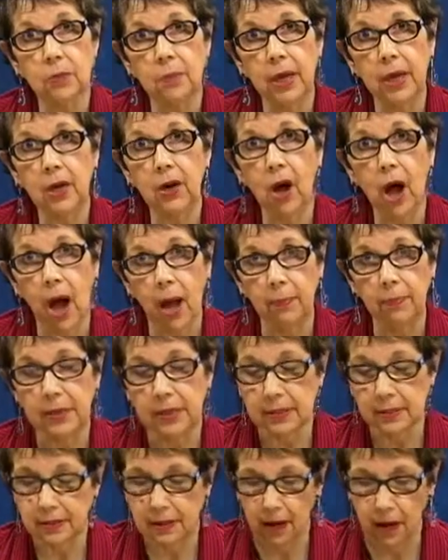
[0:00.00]
you make
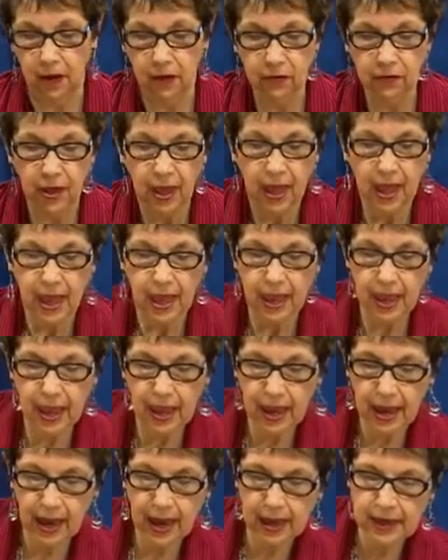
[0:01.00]
copies of.
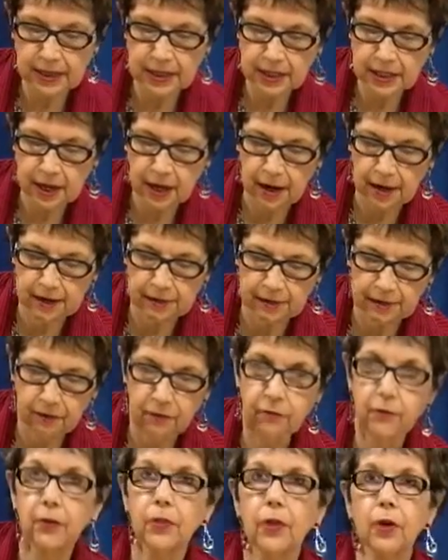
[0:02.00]
And
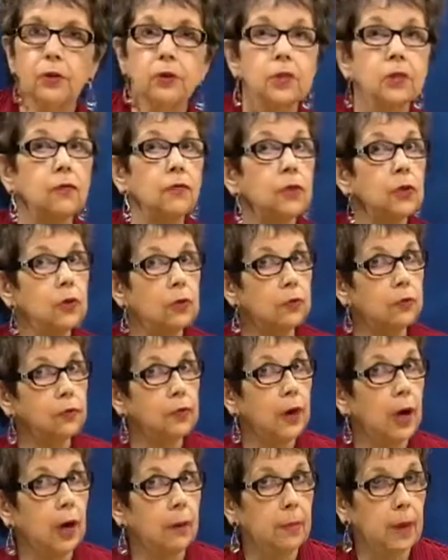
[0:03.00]
for those of you
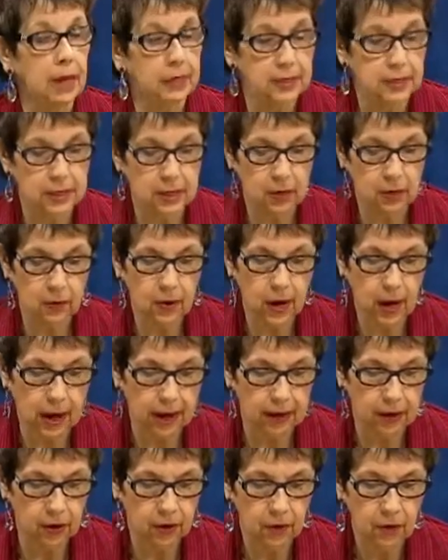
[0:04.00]
from Hudson,
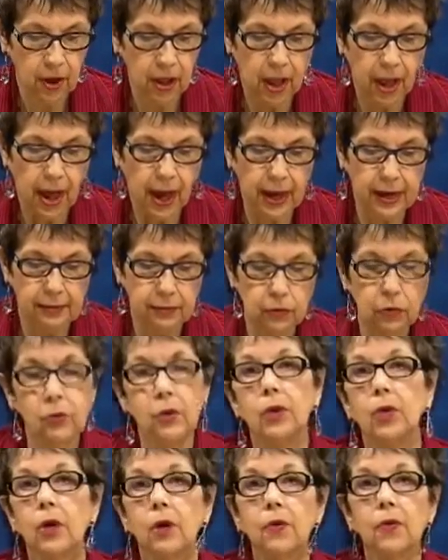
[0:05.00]
Ohio, you
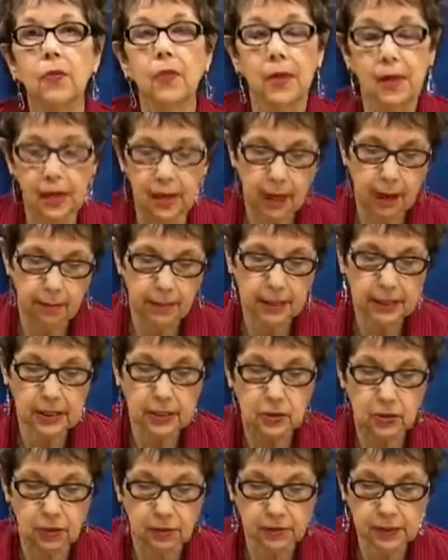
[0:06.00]
can go to the EMS
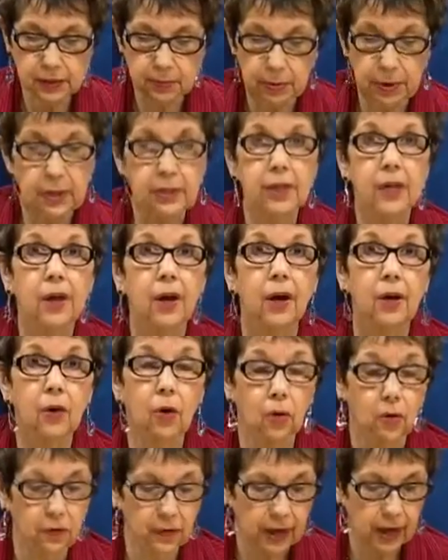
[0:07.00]
service building on
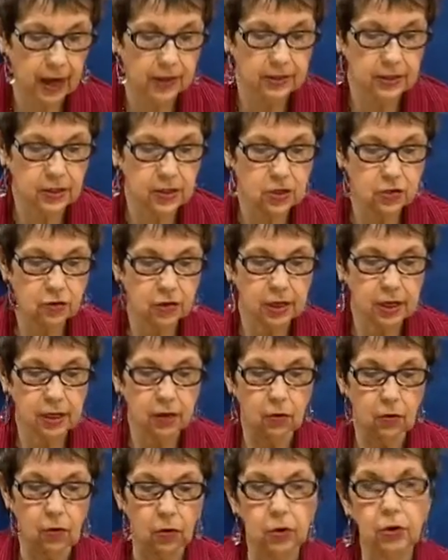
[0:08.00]
Oviatt Street,
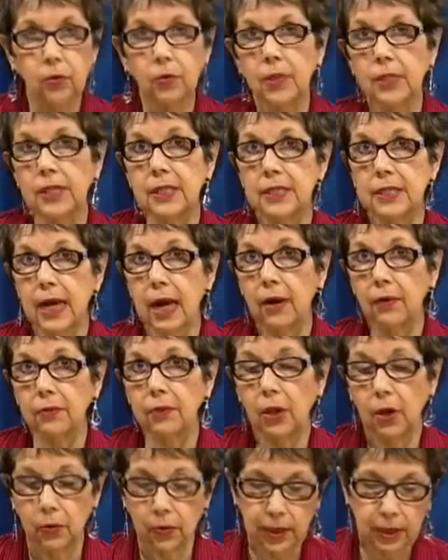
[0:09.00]
or you can
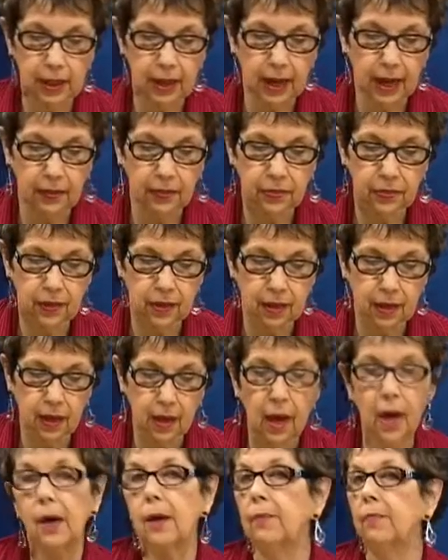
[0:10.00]
download it at
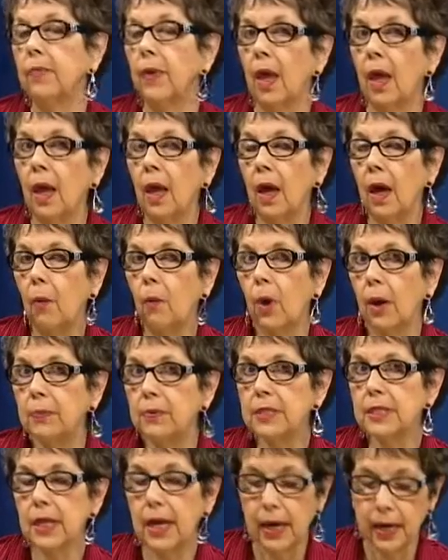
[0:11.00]
the
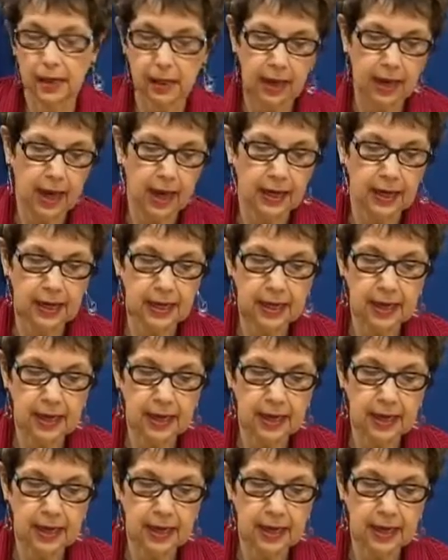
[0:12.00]
website at